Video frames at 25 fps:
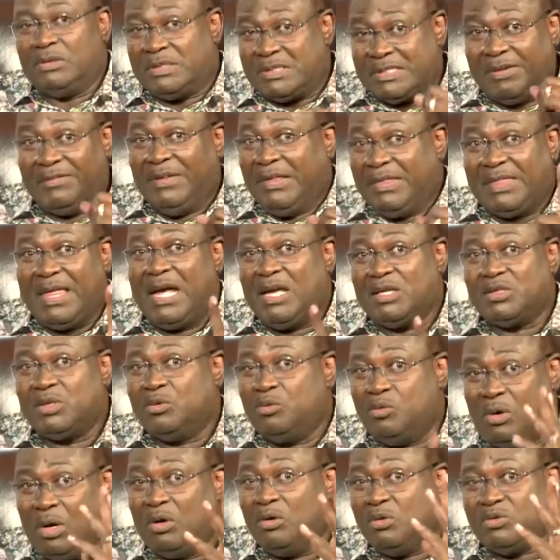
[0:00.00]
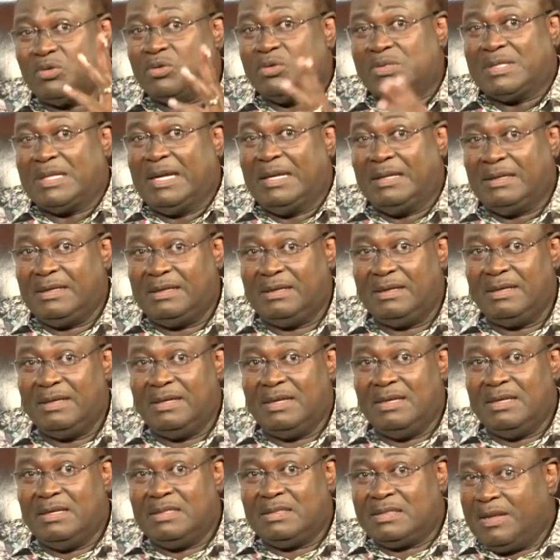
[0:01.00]
7,000 who are also standing,
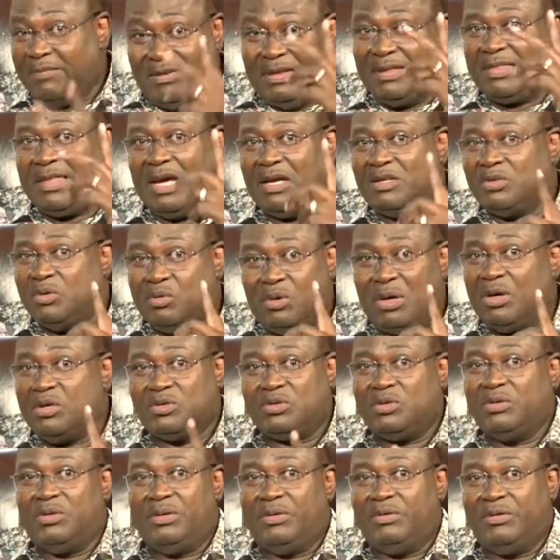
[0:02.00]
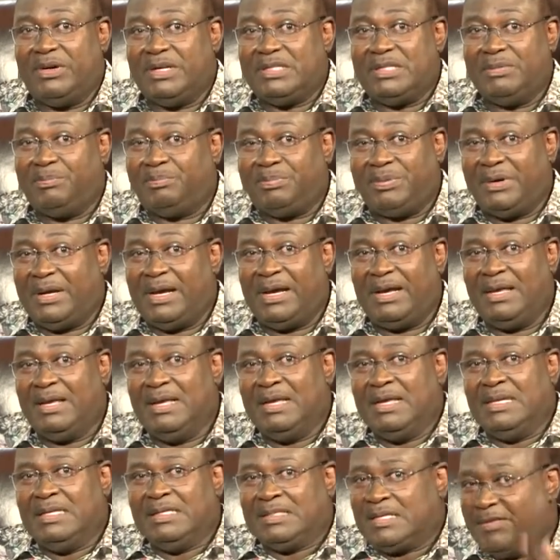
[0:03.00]
7,000 who are also raising prayer,
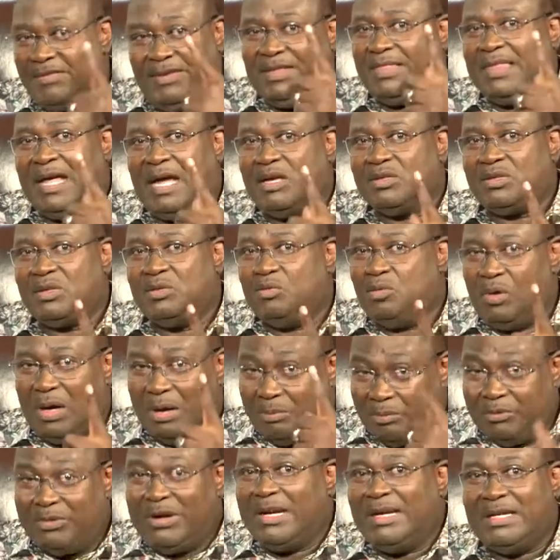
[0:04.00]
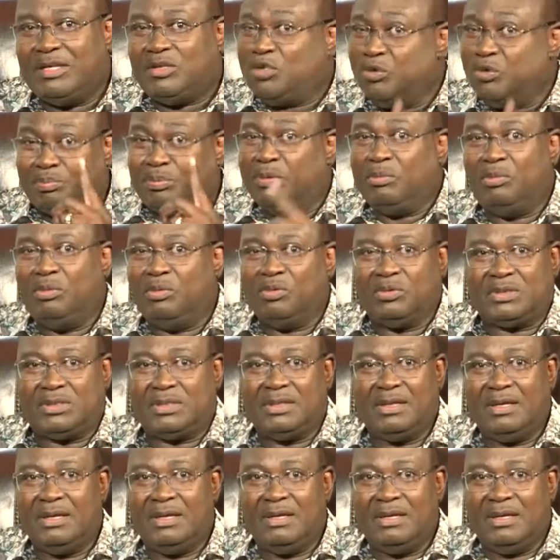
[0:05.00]
7,000 who I'm ready promote.
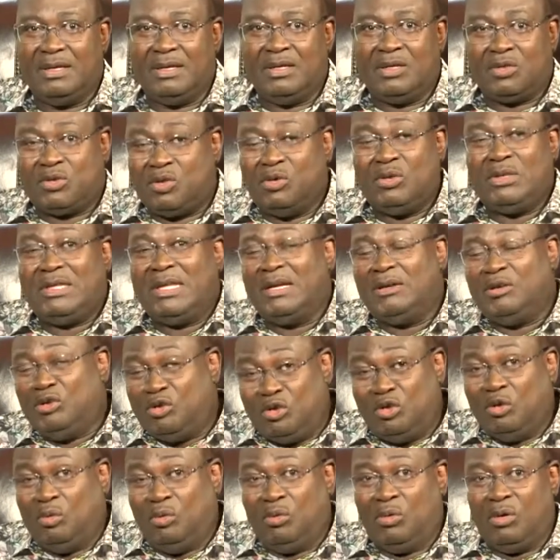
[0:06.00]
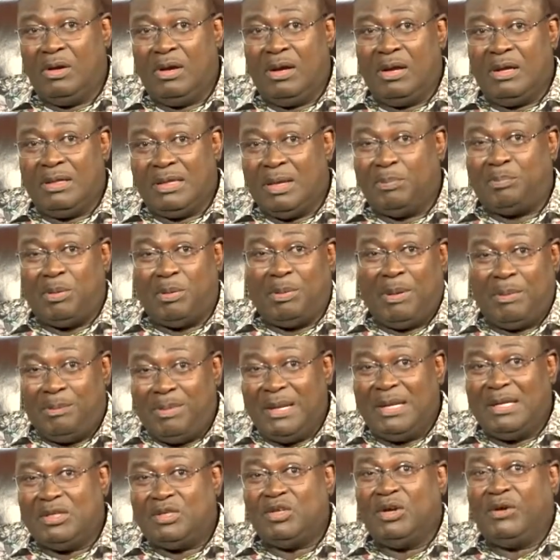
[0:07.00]
So that you, the
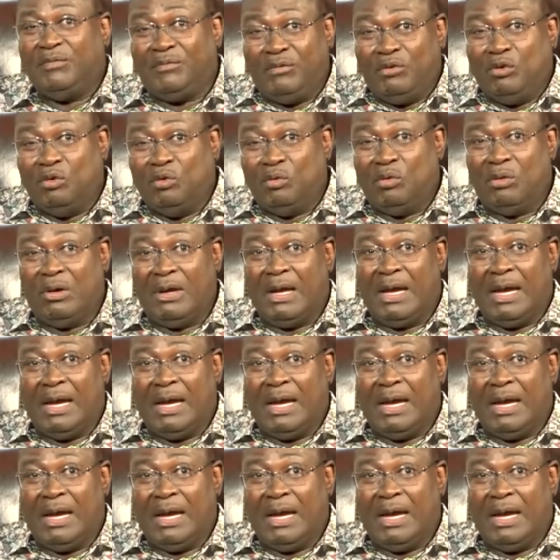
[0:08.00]
probability of you